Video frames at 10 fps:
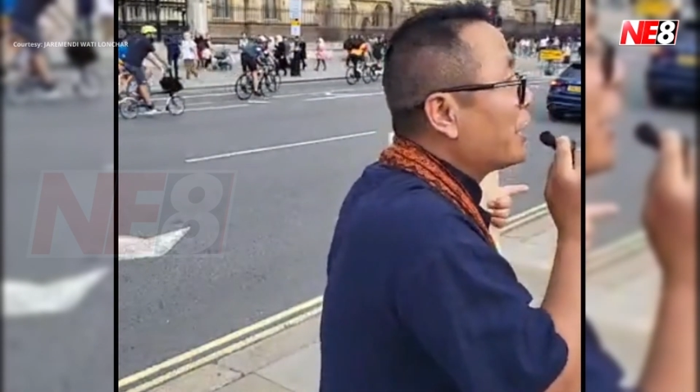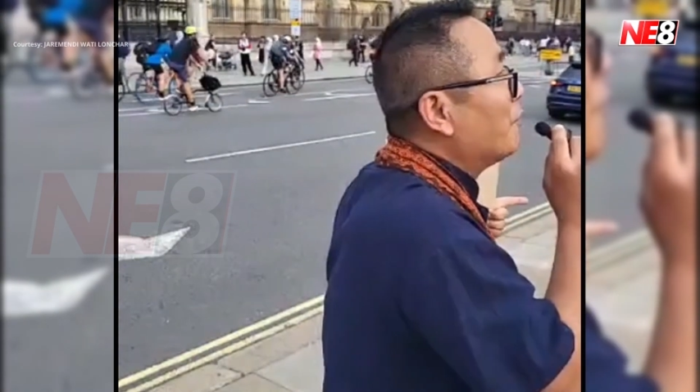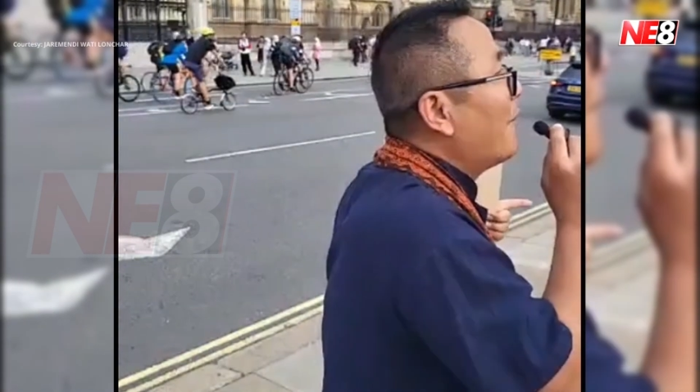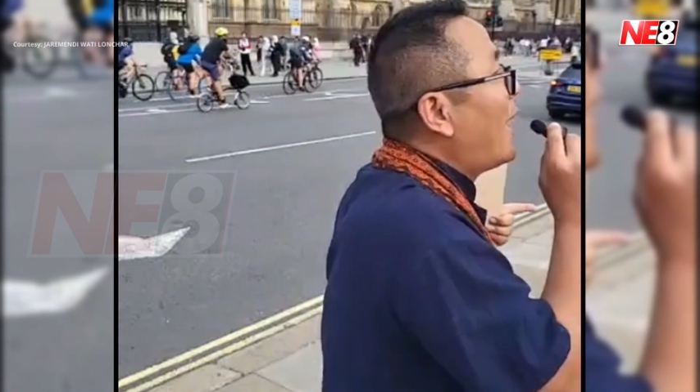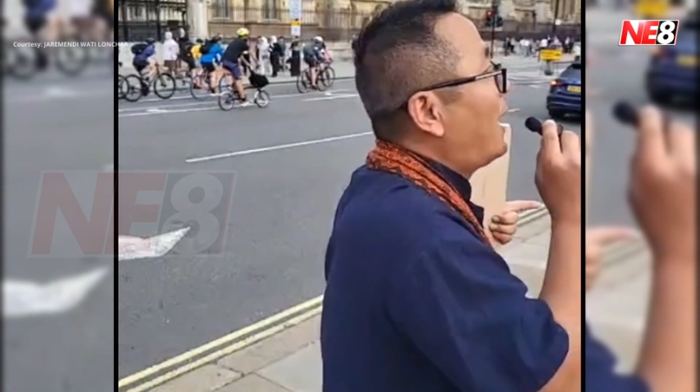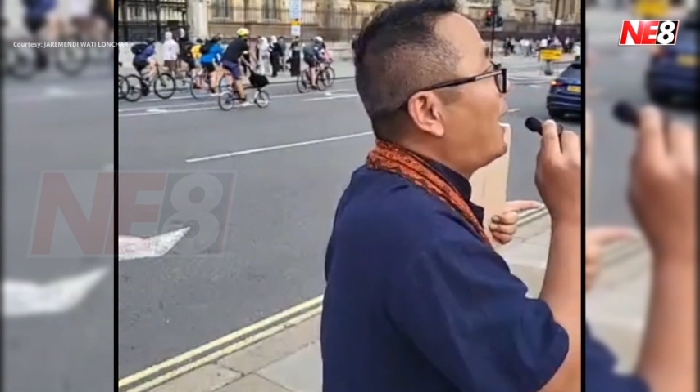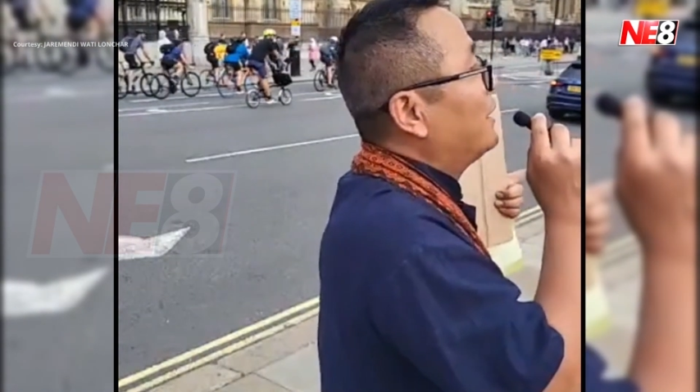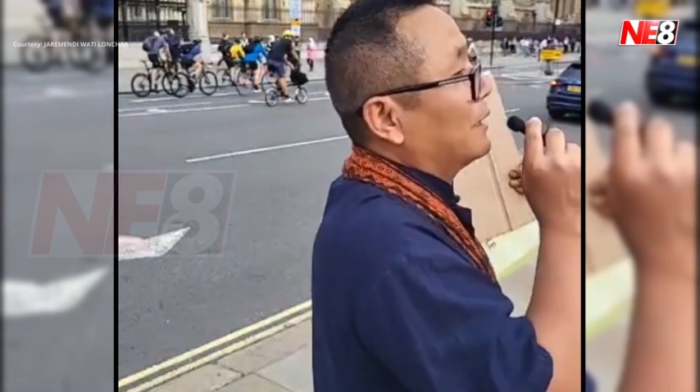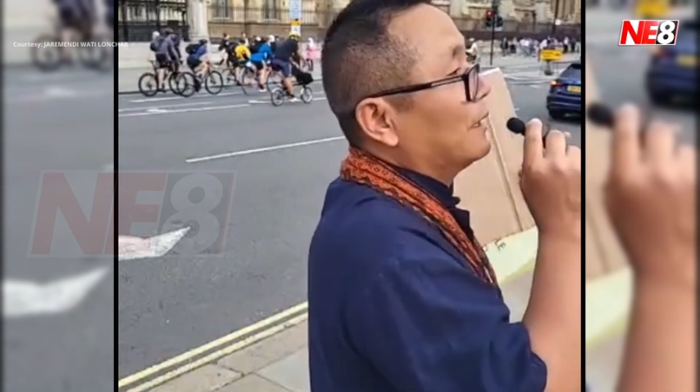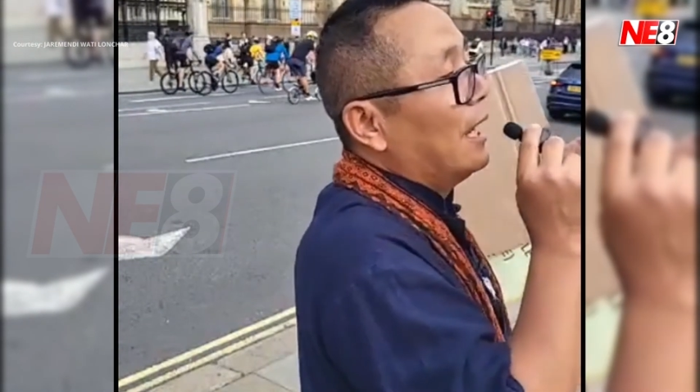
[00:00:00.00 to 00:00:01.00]
government
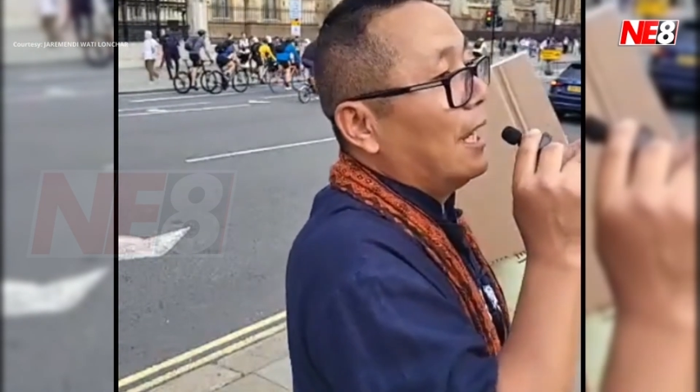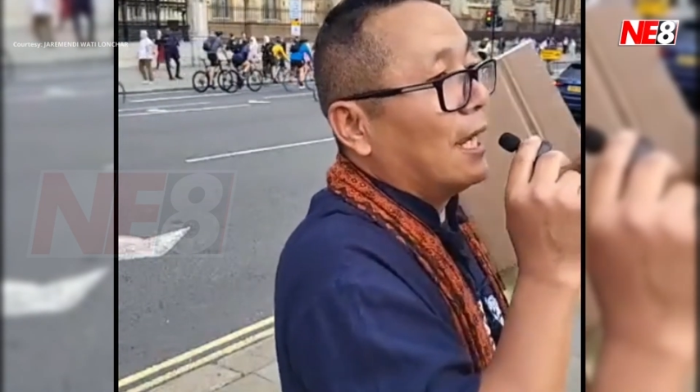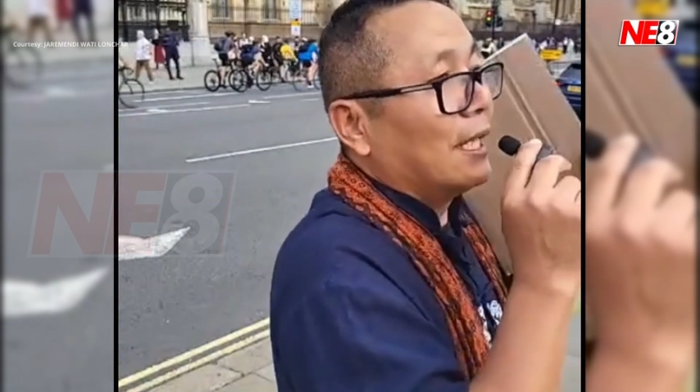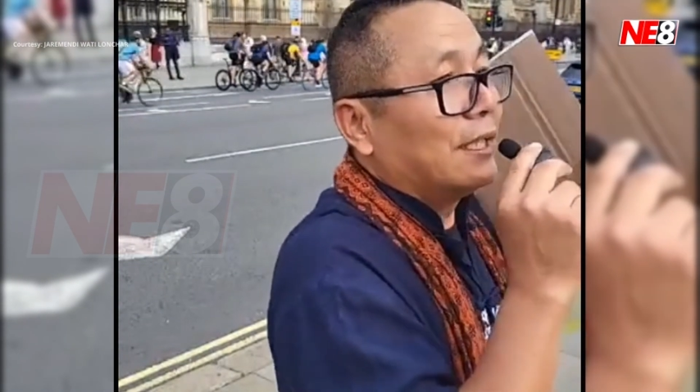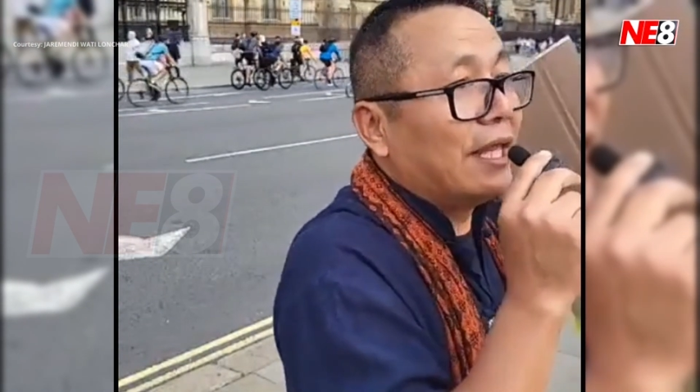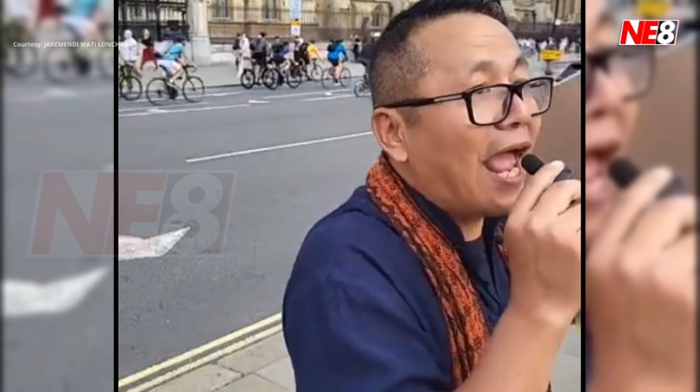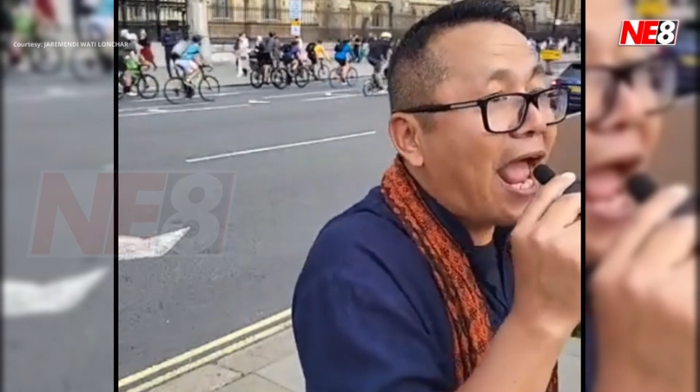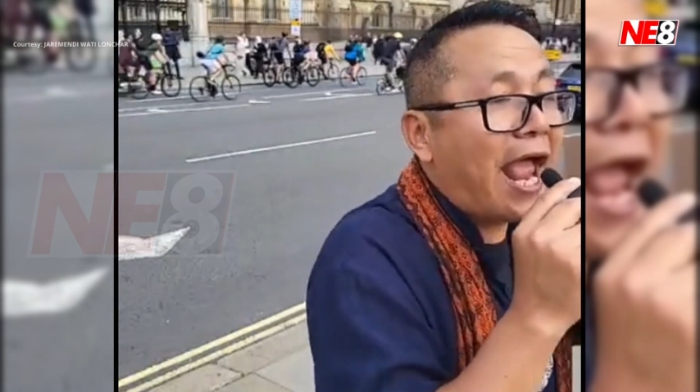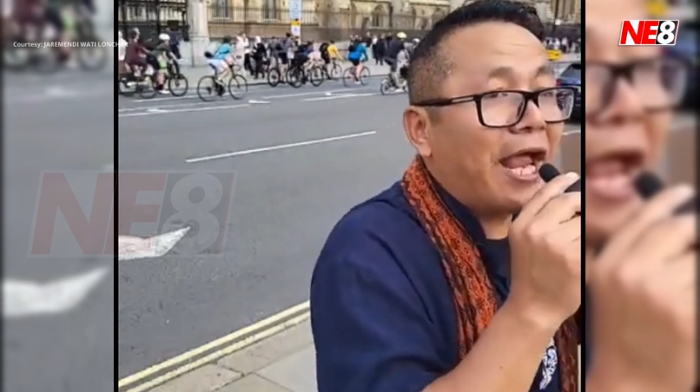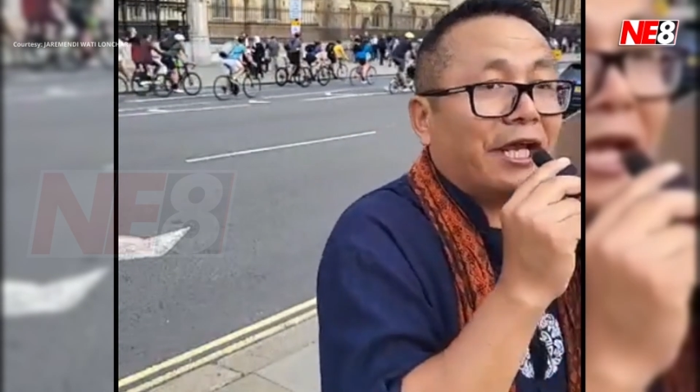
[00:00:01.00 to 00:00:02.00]
that
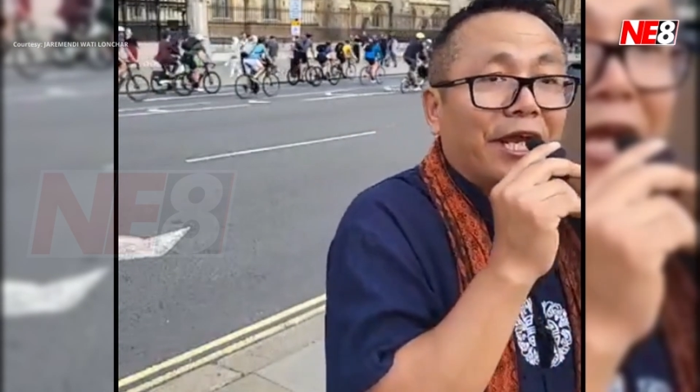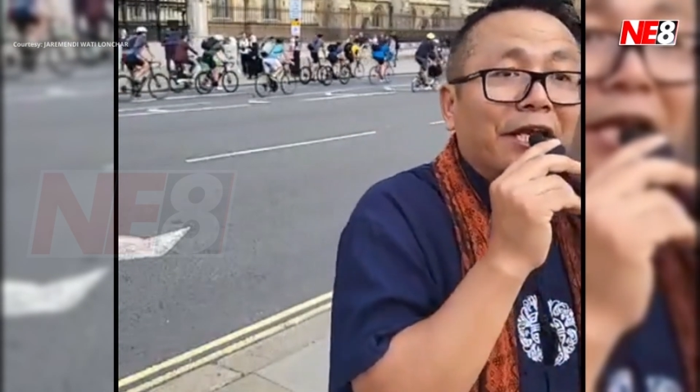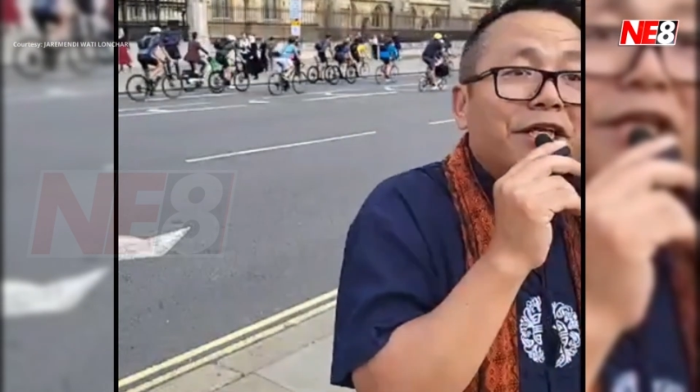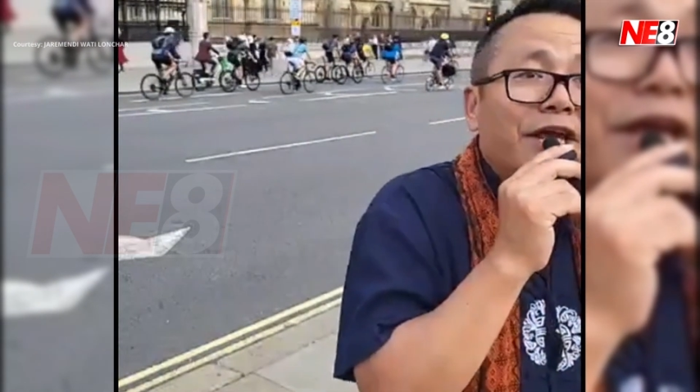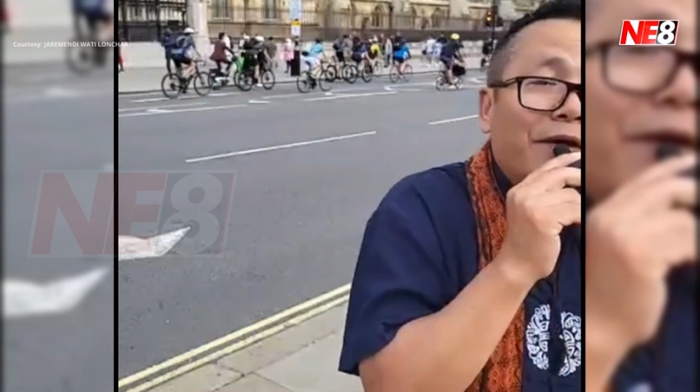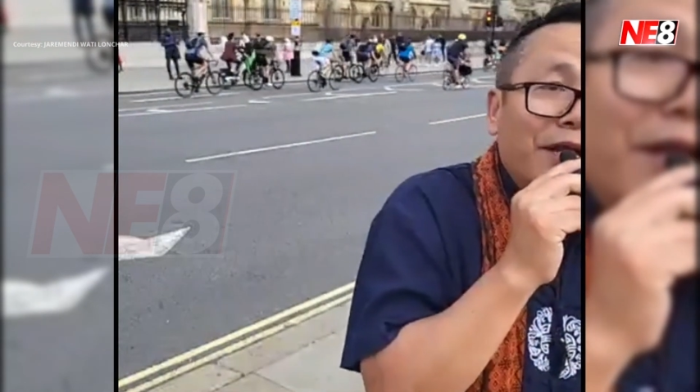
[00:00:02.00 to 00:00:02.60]
they, in their